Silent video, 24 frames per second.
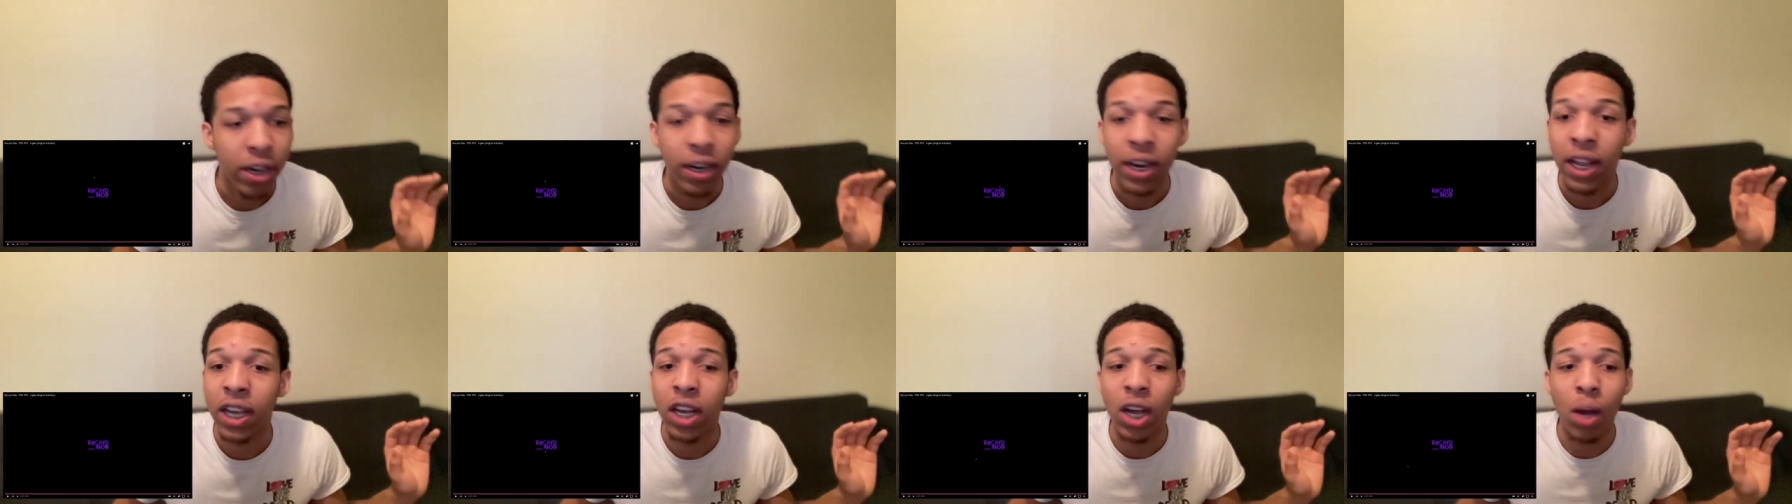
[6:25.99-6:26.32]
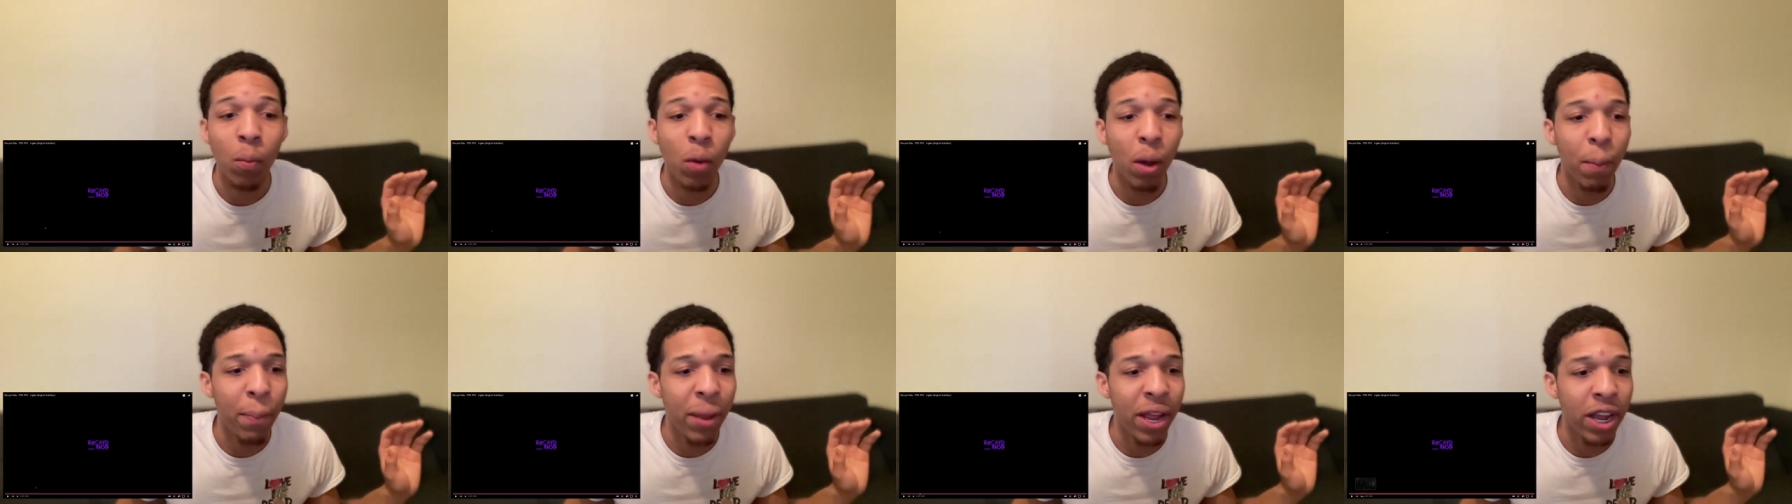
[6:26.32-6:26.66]
They come
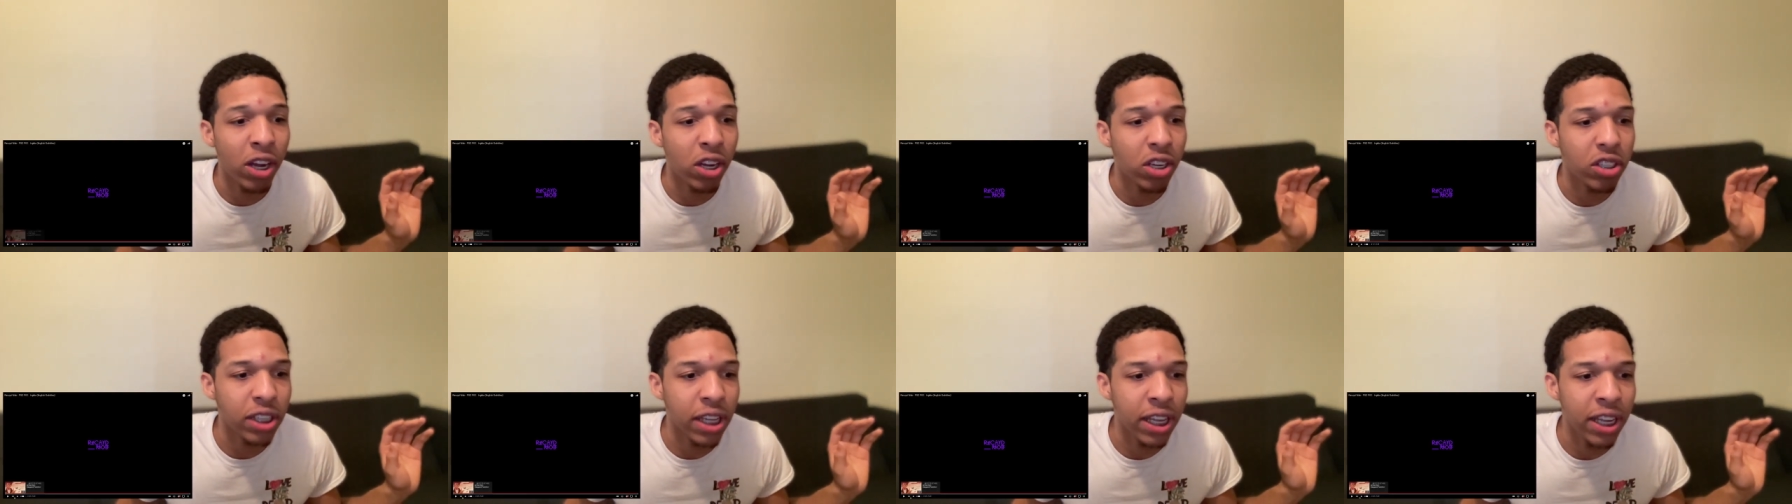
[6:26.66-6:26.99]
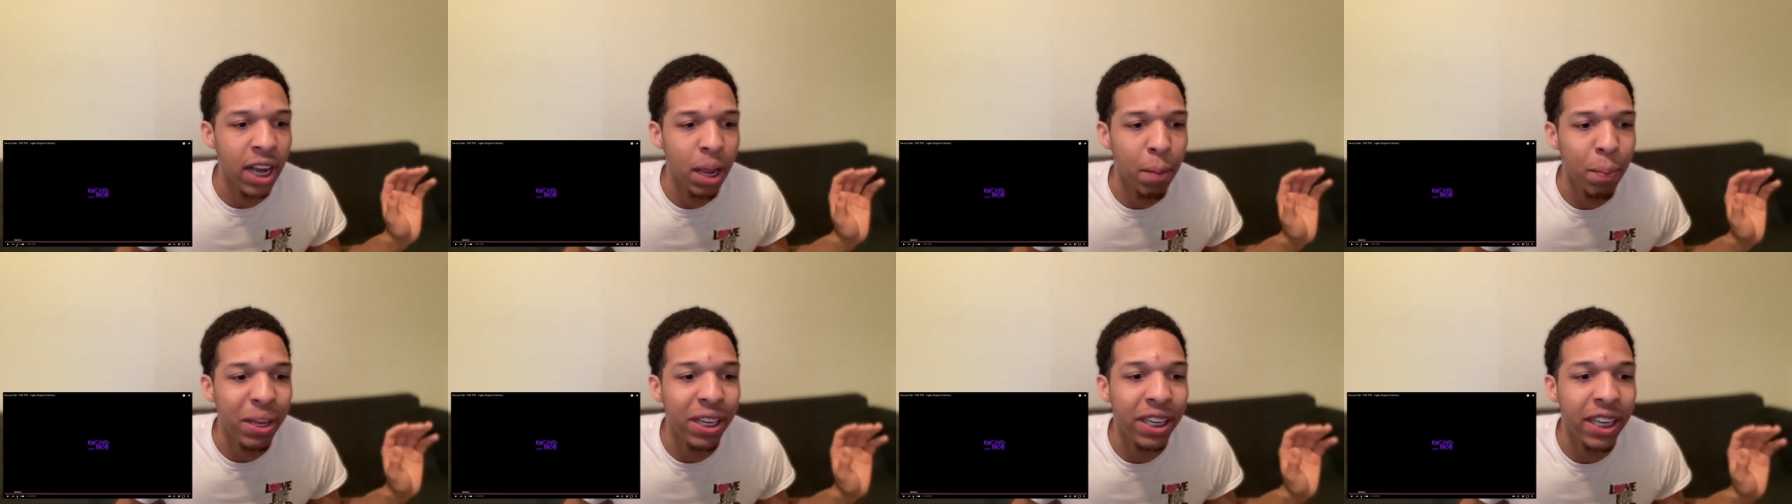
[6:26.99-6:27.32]
with bangers and
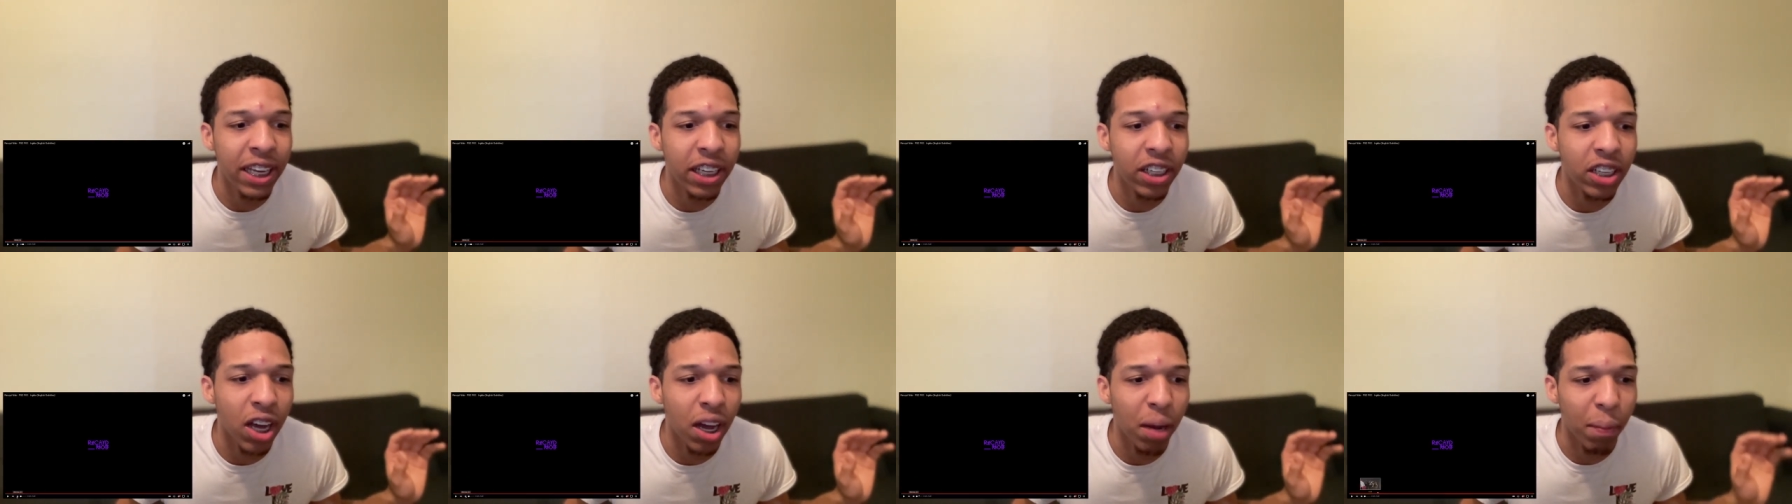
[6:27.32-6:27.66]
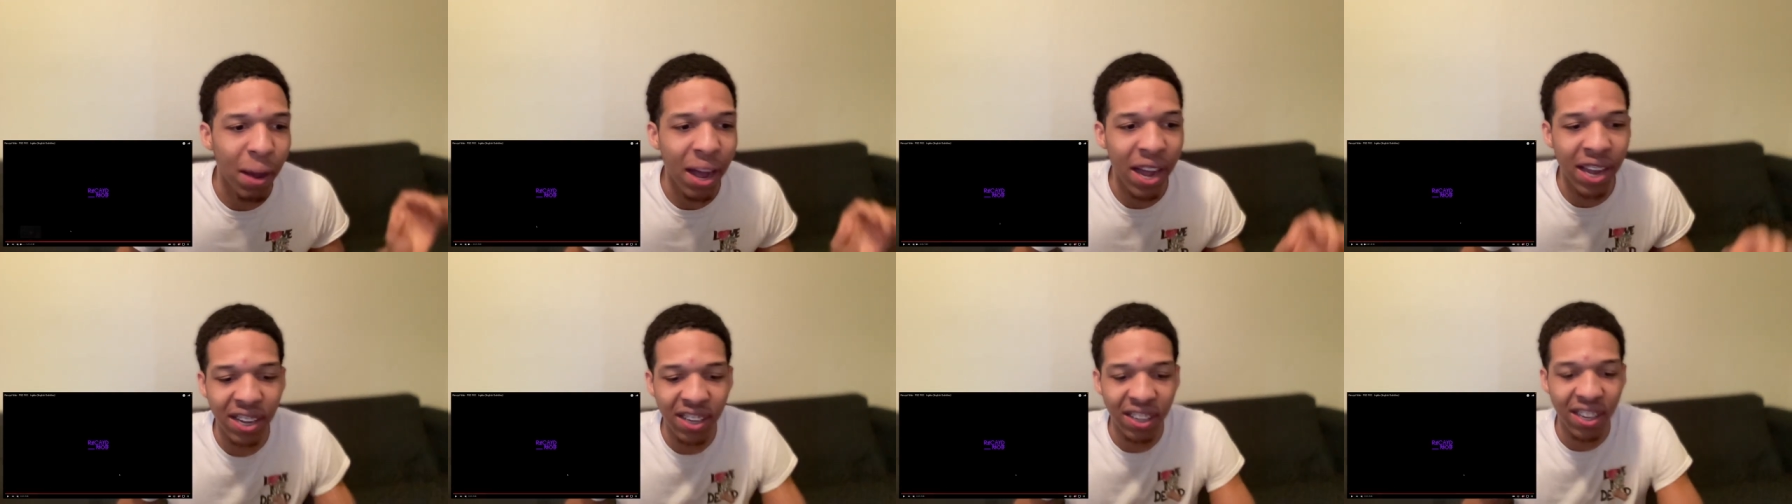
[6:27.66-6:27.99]
they be geeked up.
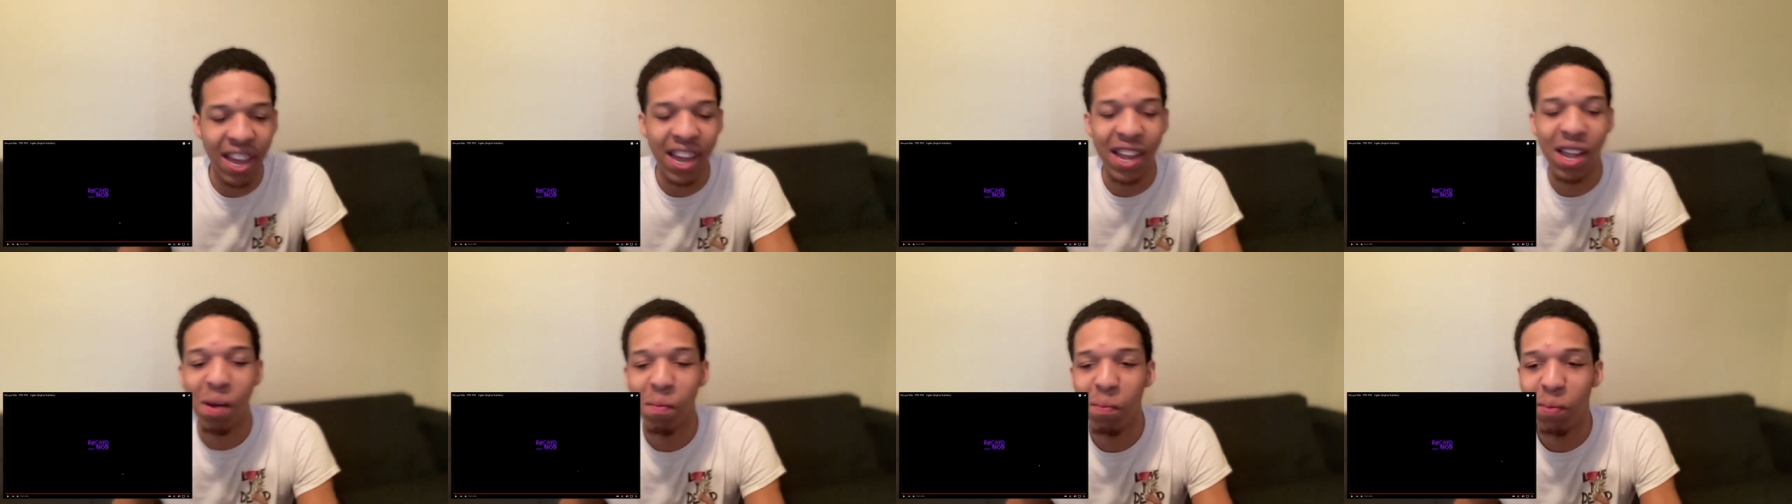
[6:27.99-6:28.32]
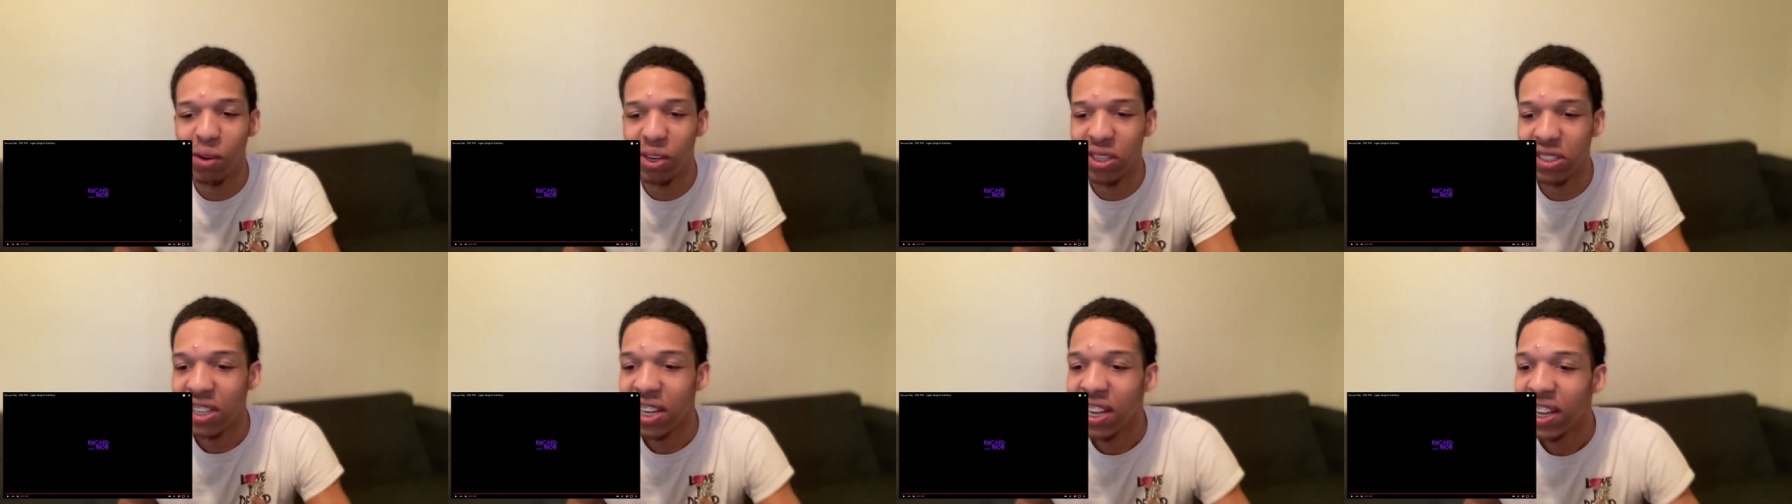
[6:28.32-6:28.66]
I ain't gonna lie, y'all
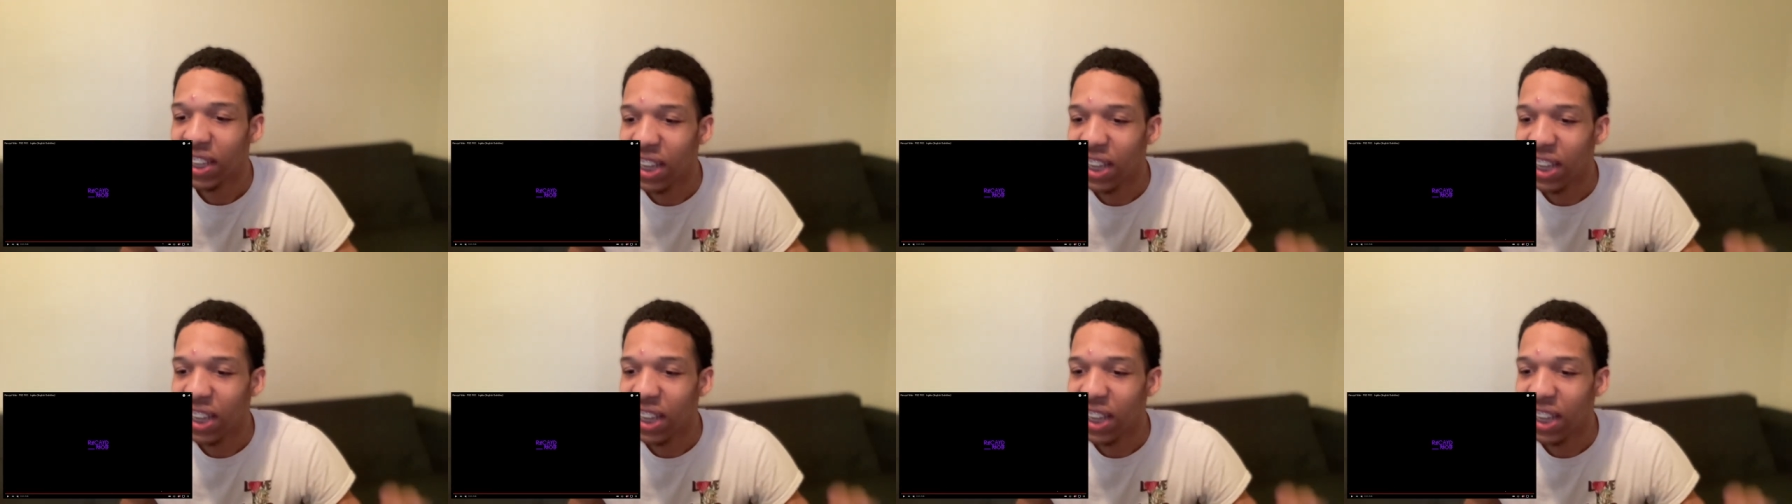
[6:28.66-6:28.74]
boys.